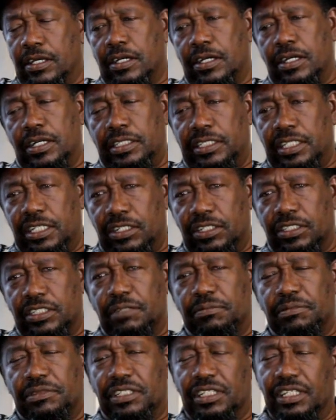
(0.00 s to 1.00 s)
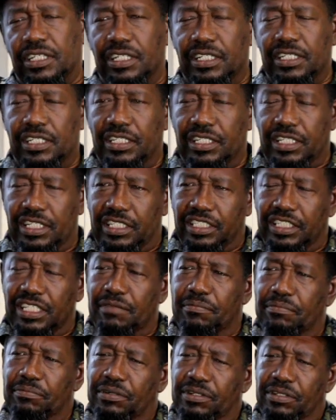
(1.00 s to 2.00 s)
I'll tell you something. It's
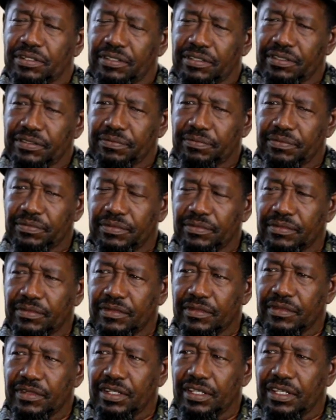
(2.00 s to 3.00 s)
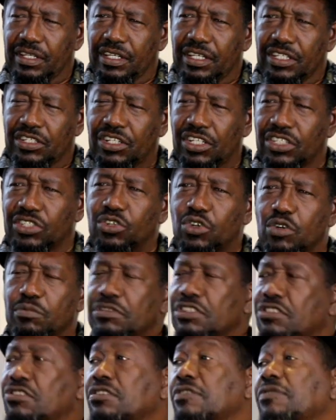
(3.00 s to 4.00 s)
simple. Just don't be
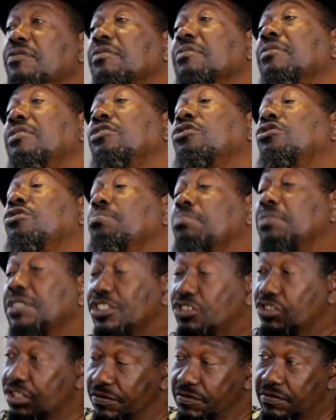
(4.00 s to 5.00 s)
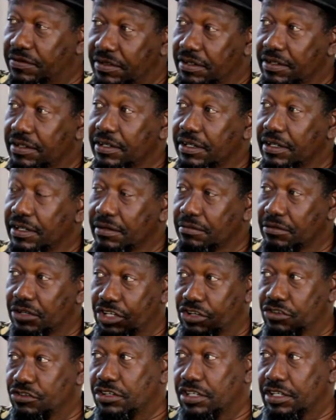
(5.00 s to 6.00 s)
driven by
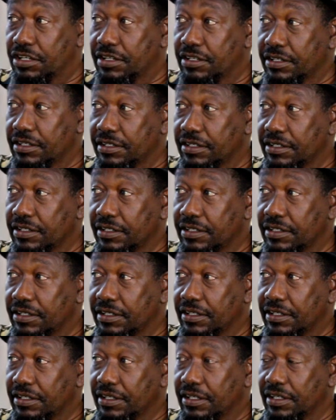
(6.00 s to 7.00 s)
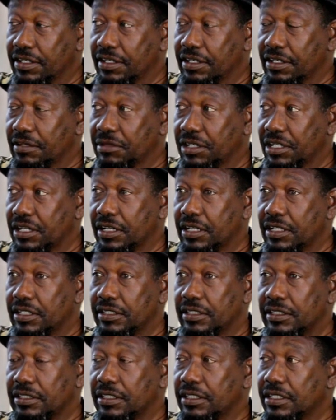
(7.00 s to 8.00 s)
greed,
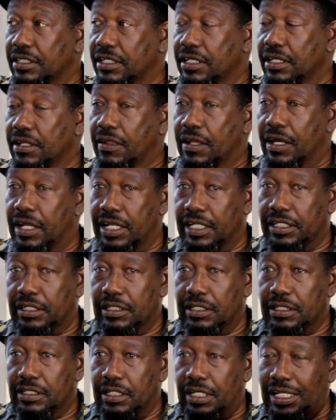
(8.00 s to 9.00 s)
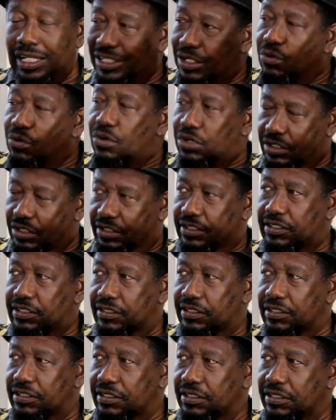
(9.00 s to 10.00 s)
because a lot of
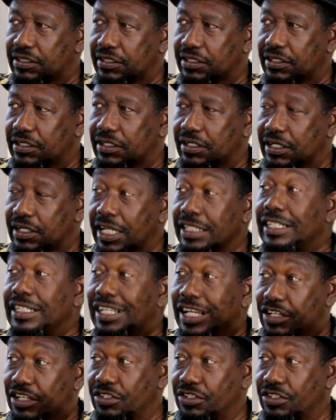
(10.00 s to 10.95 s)
us got a lot,